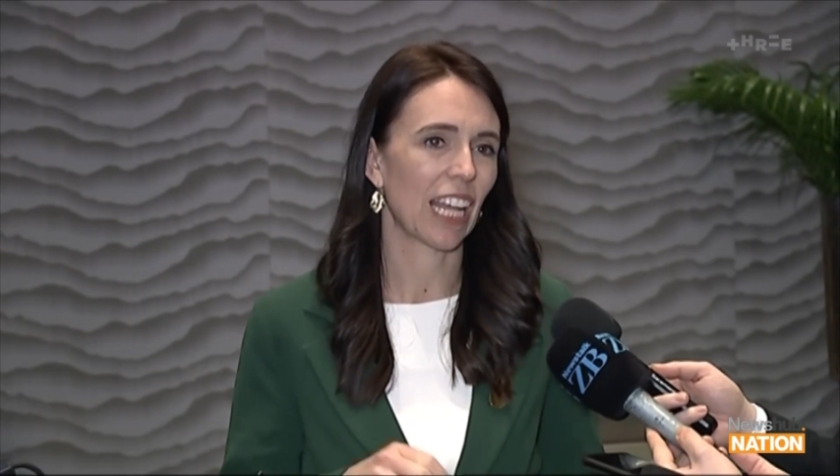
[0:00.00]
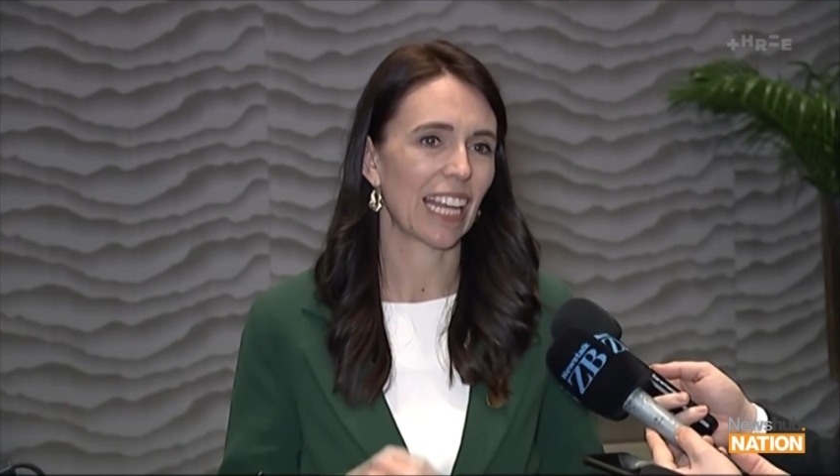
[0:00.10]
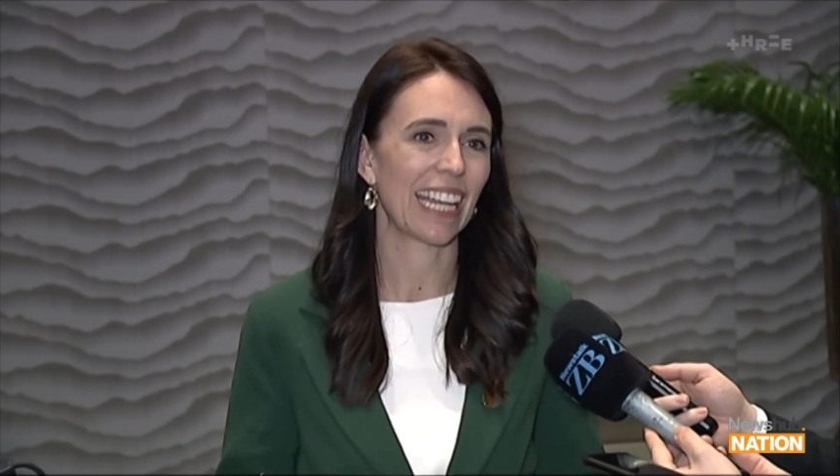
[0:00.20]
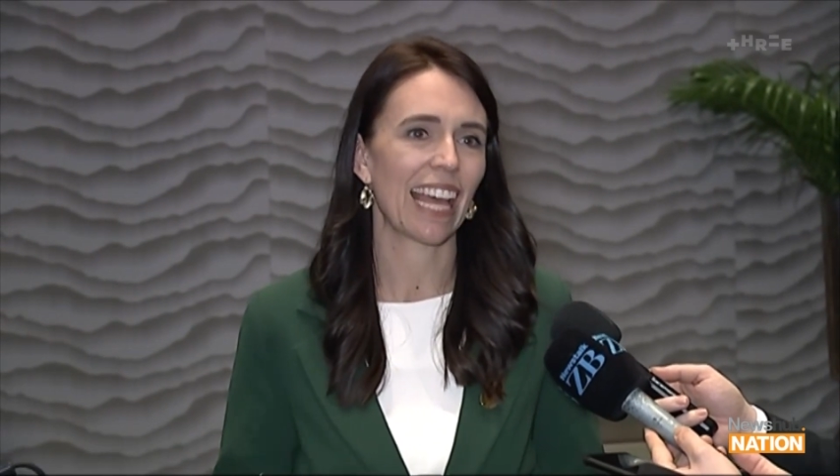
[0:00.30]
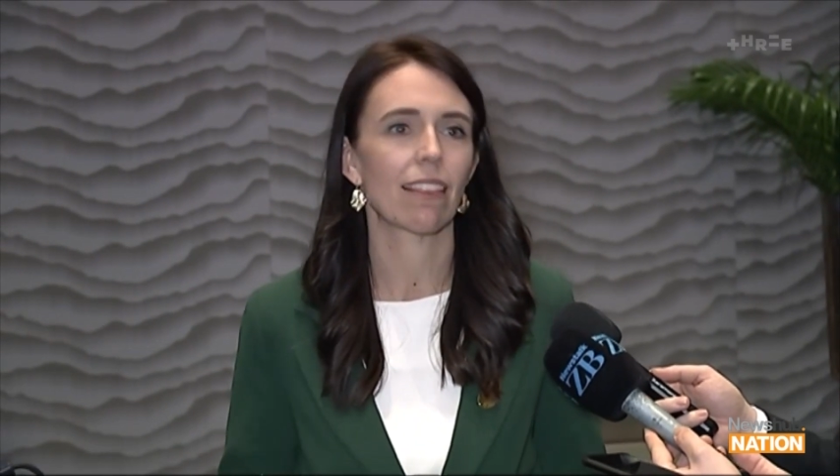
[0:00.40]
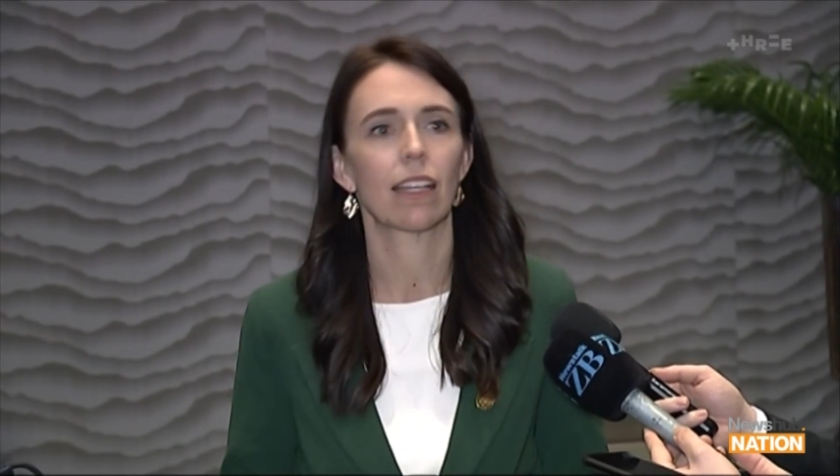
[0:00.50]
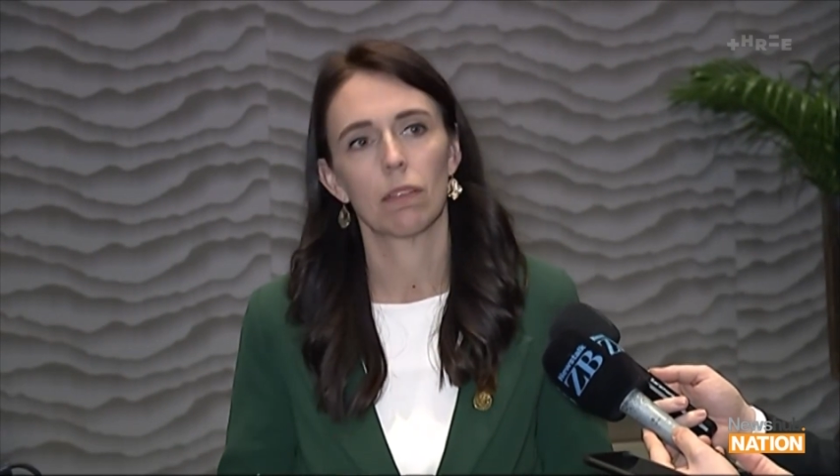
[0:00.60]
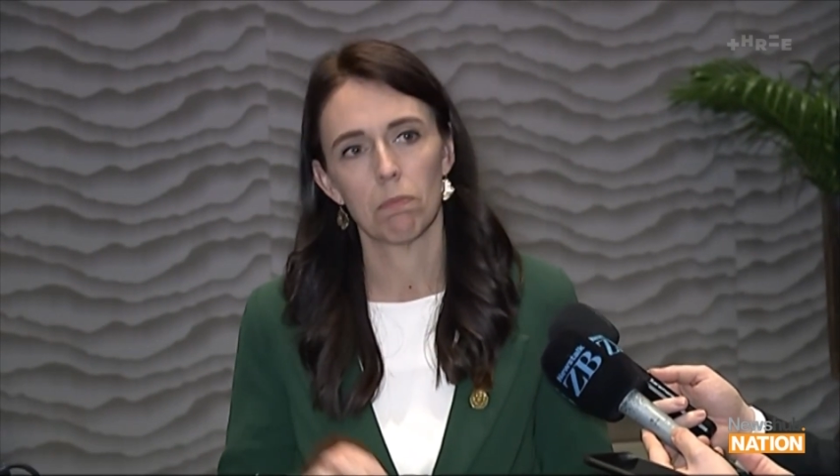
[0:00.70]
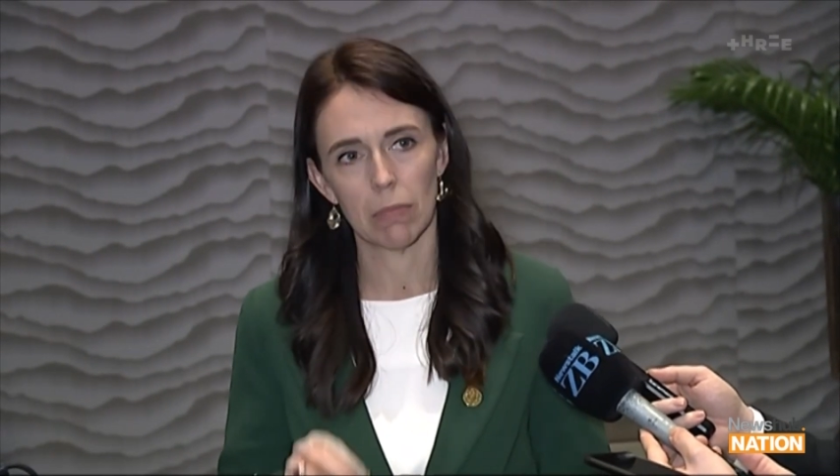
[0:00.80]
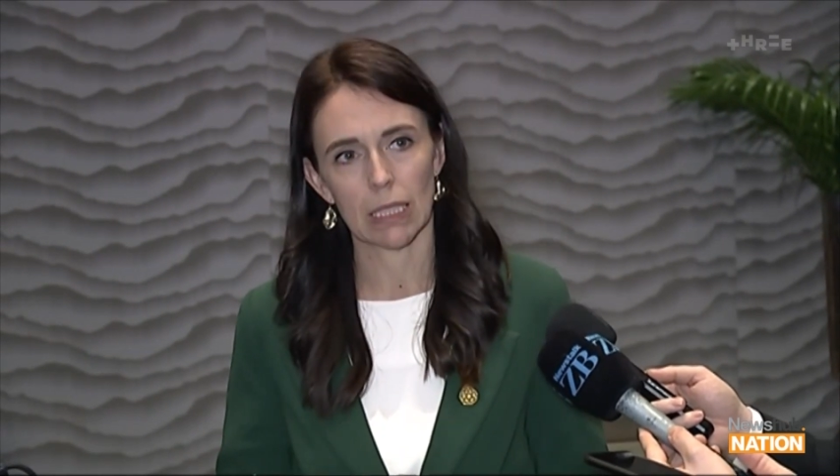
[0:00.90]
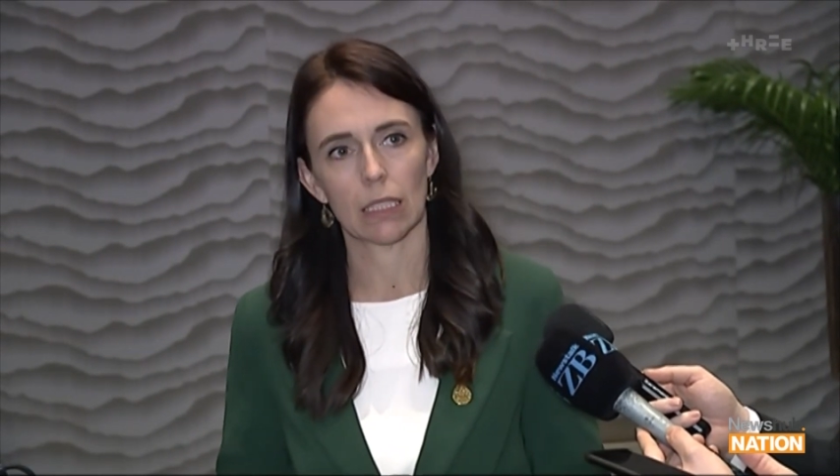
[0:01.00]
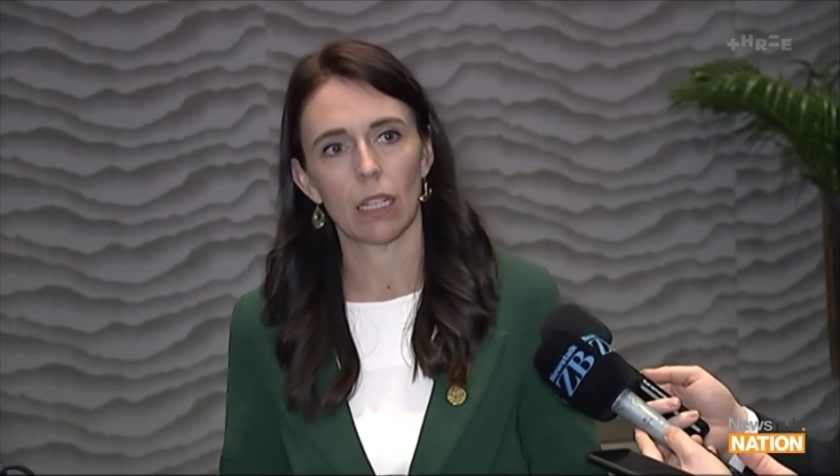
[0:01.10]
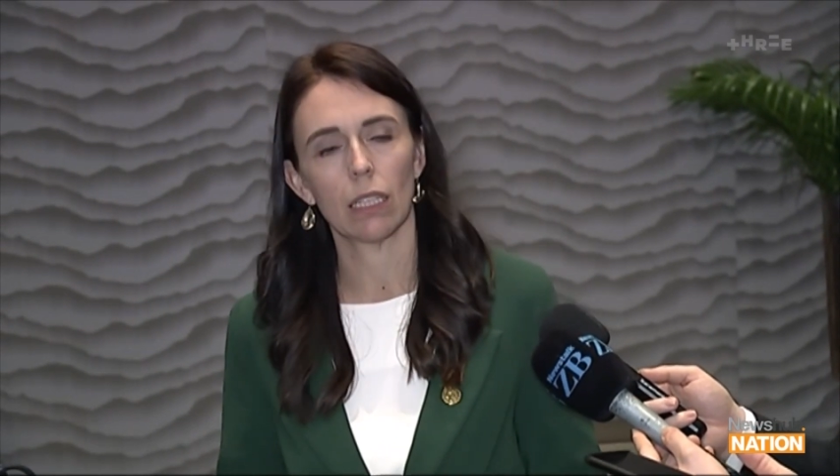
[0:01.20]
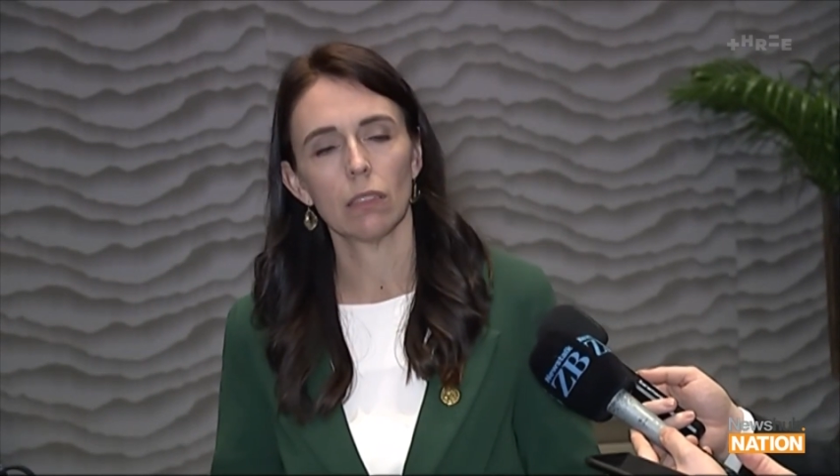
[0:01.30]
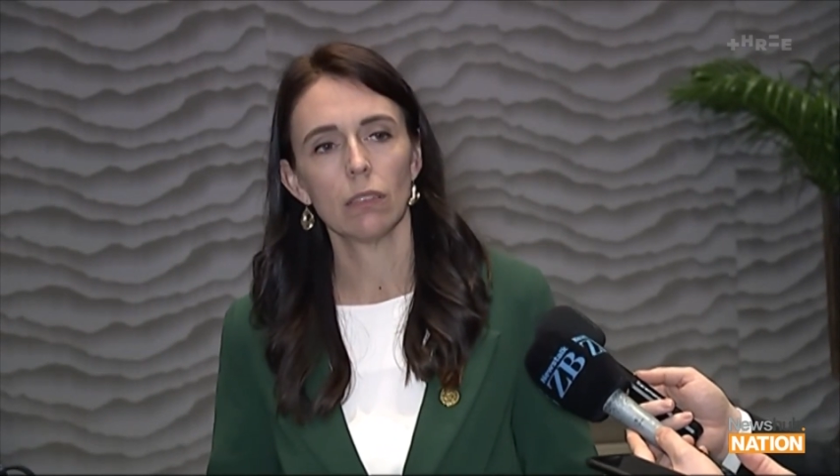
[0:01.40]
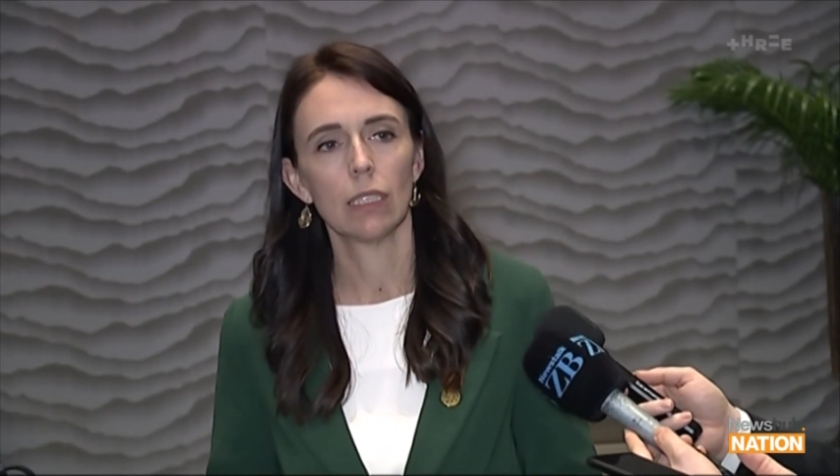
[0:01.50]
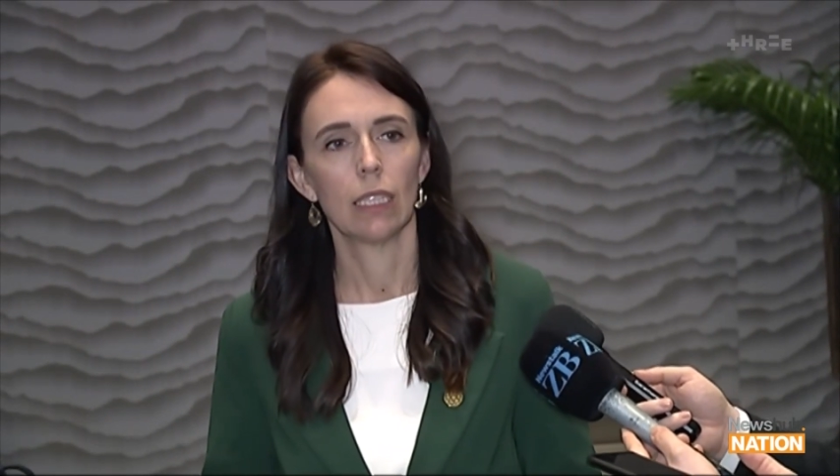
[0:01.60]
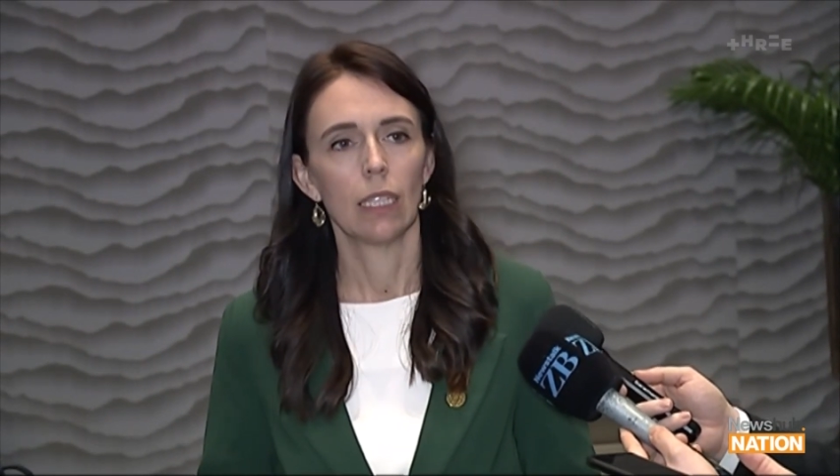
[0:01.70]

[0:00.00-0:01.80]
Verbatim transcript: another missile,